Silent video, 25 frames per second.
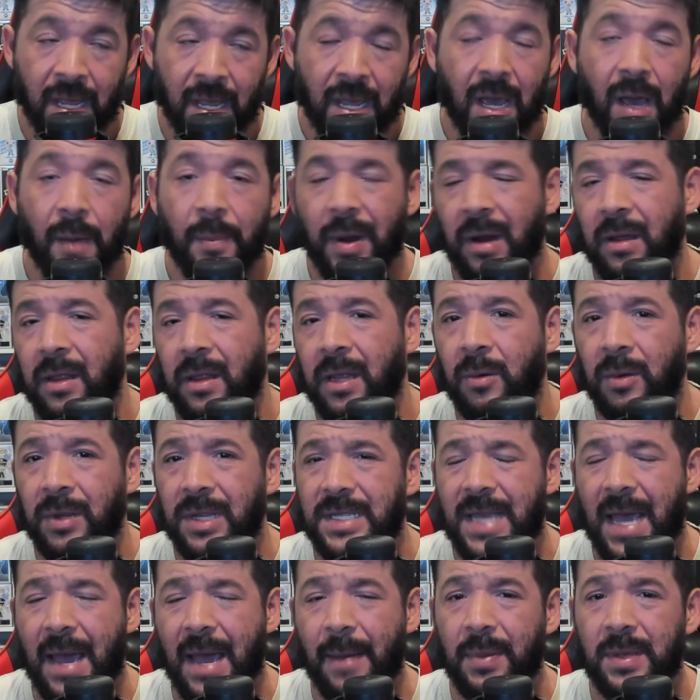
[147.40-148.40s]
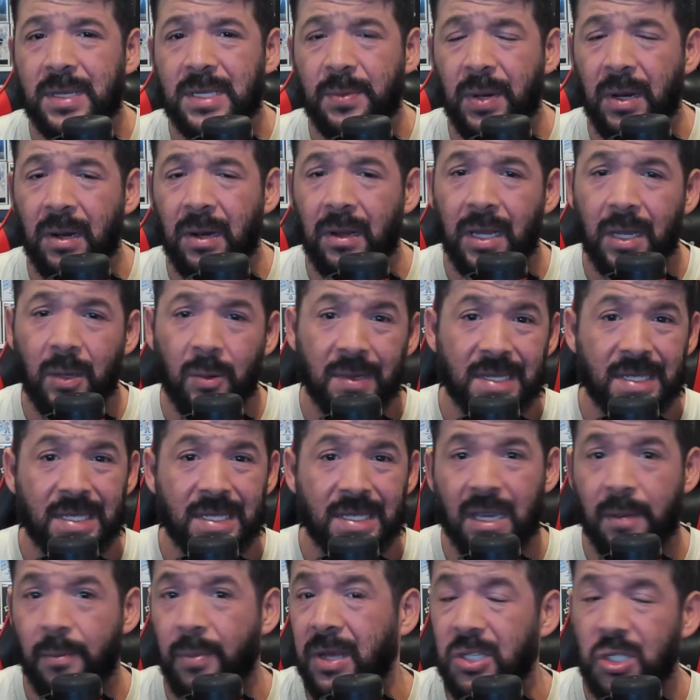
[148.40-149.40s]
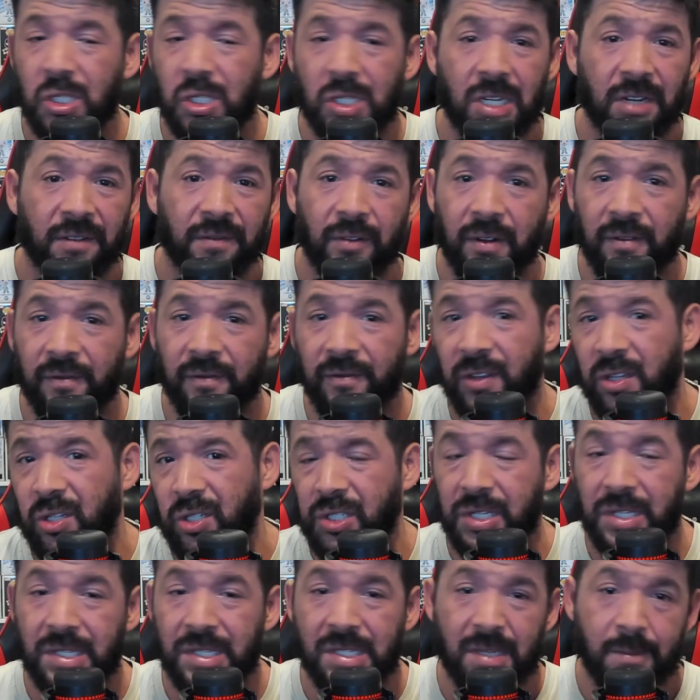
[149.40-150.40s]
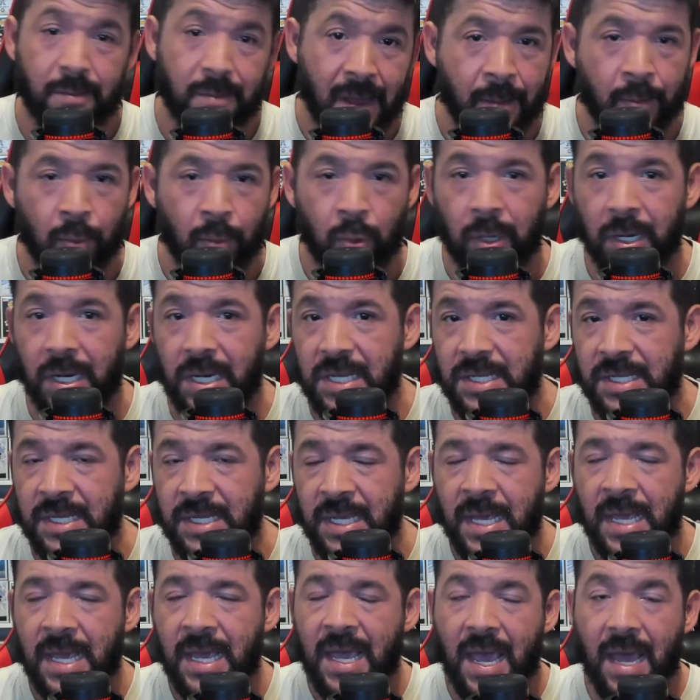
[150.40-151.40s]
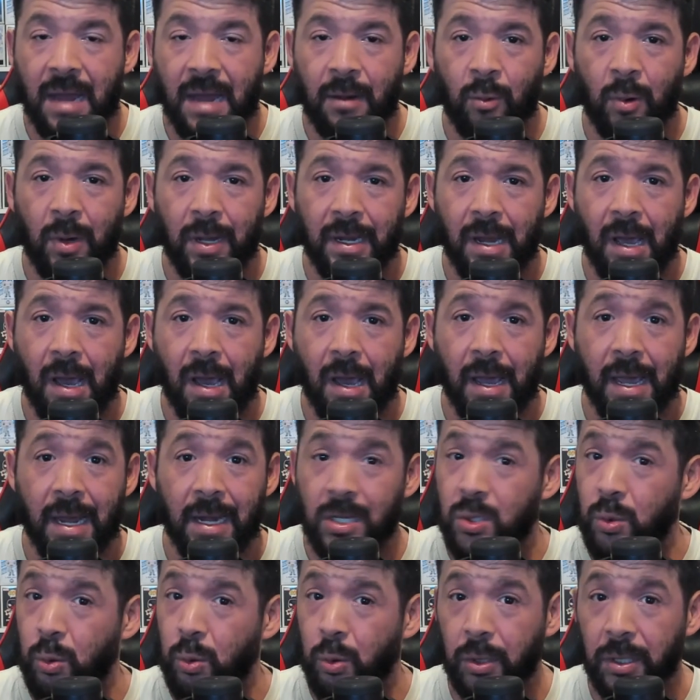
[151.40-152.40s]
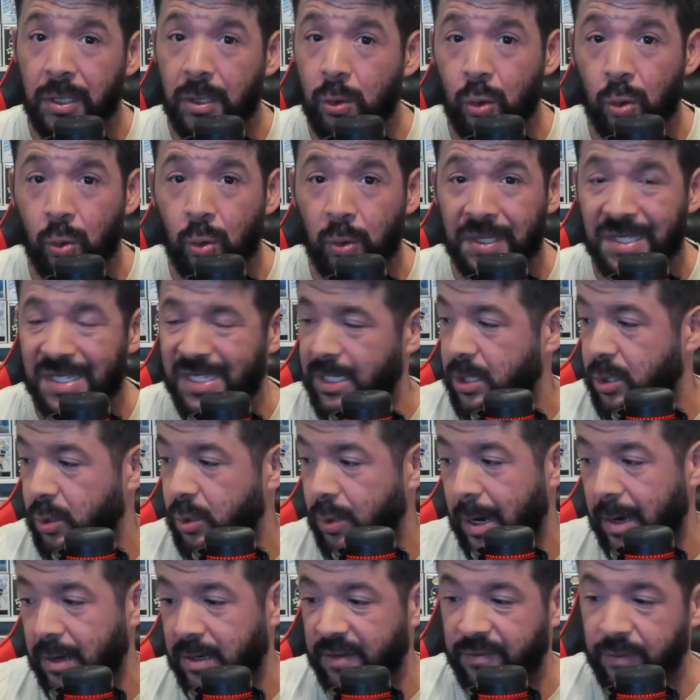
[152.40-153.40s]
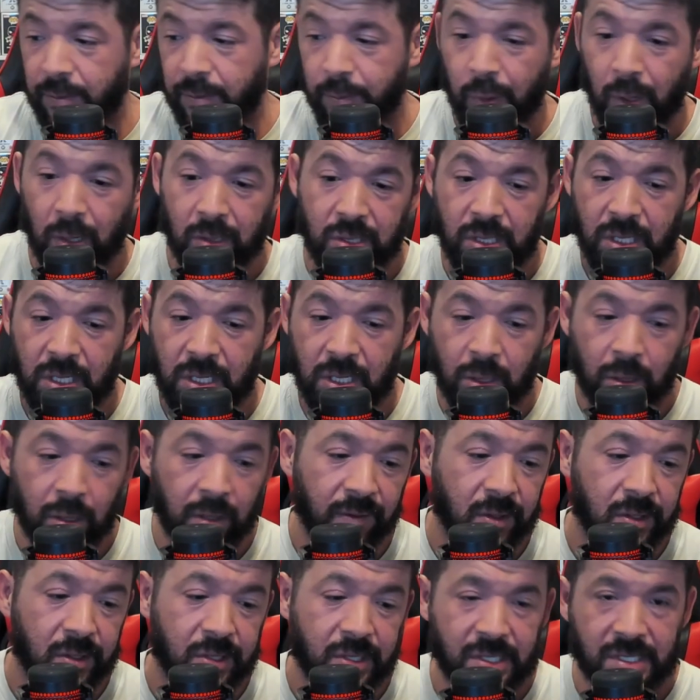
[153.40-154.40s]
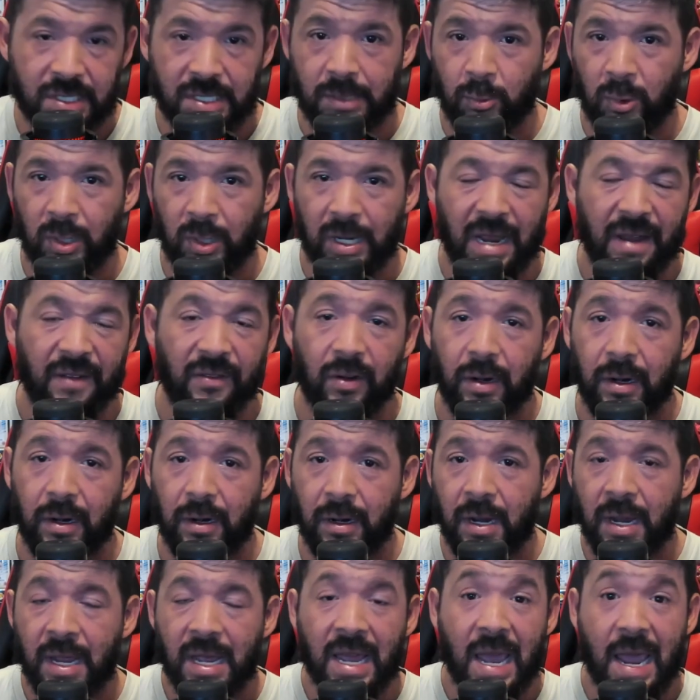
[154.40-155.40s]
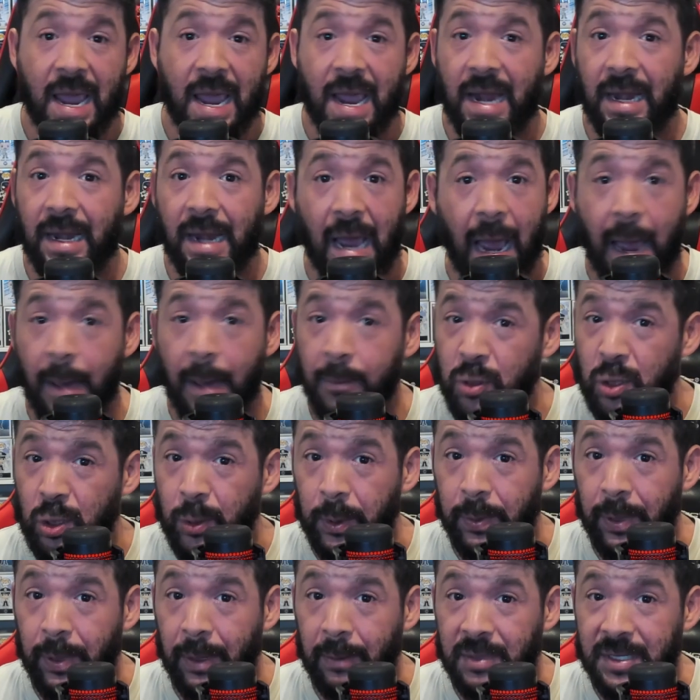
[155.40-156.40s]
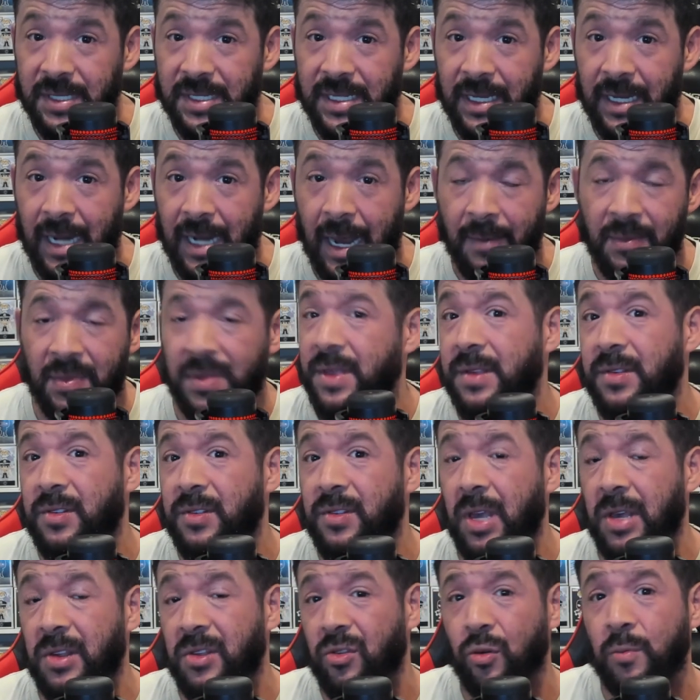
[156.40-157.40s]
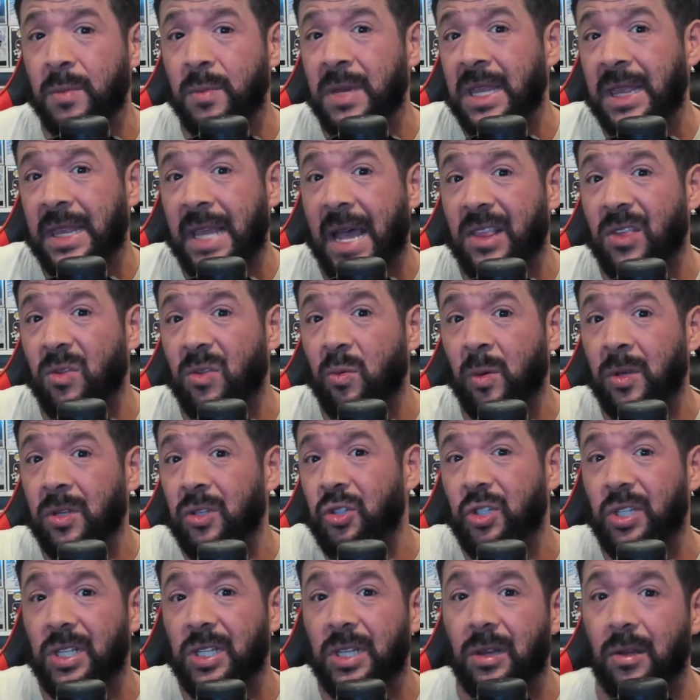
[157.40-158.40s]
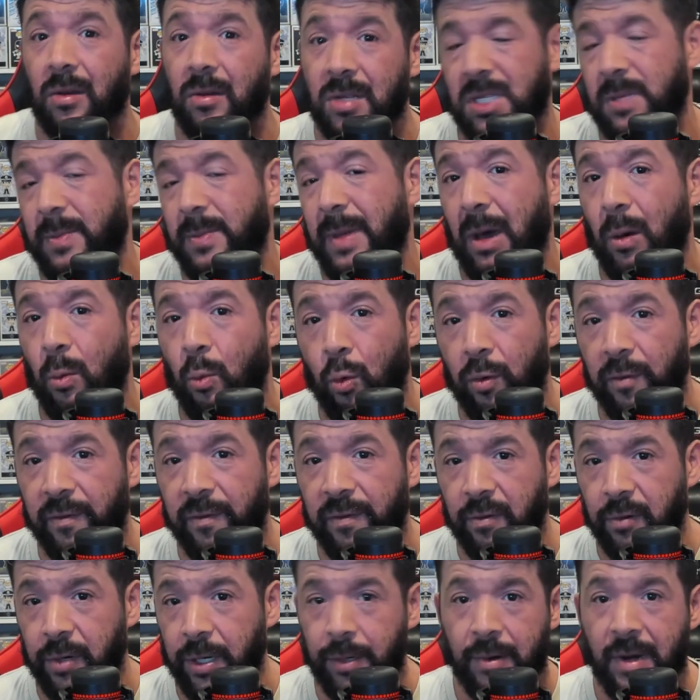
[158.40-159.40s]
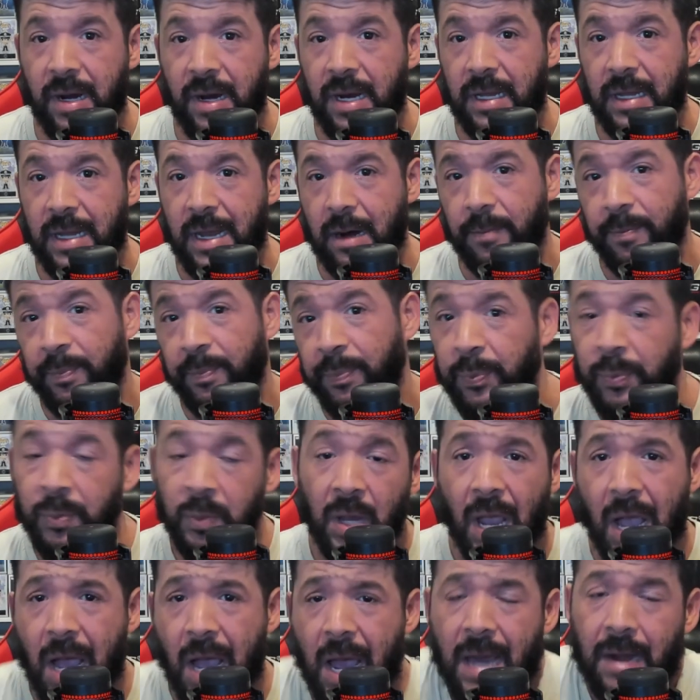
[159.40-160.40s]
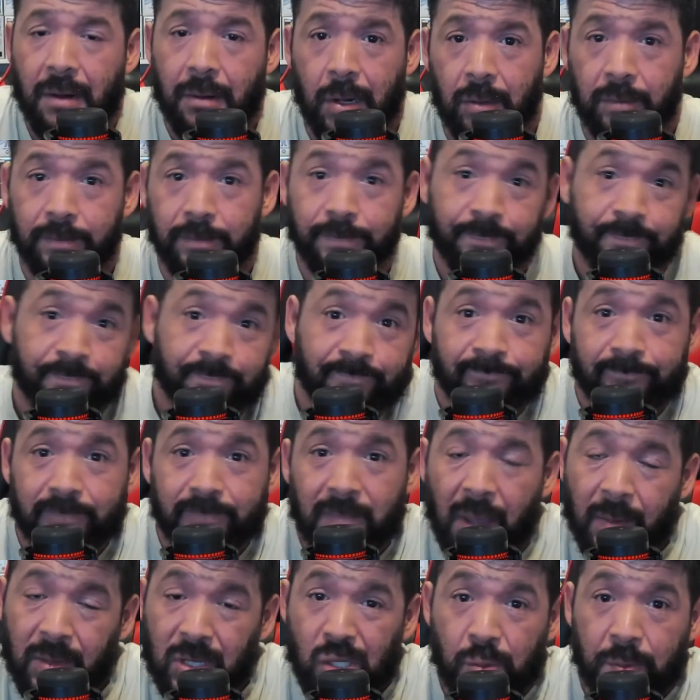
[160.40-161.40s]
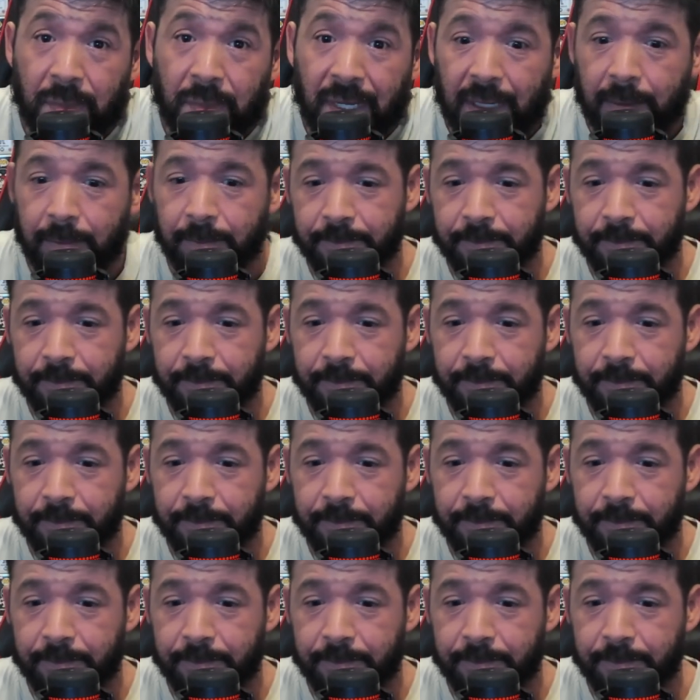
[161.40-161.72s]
Apparently when this happens, apparently we see a bunch of different visions and memories and whatnot, and it's really cool. We see throughout different parts of the universes and whatever, and I'm super pumped to see it. I'm assuming that's when she learns about Wolverine right there. I don't know. I'm assuming.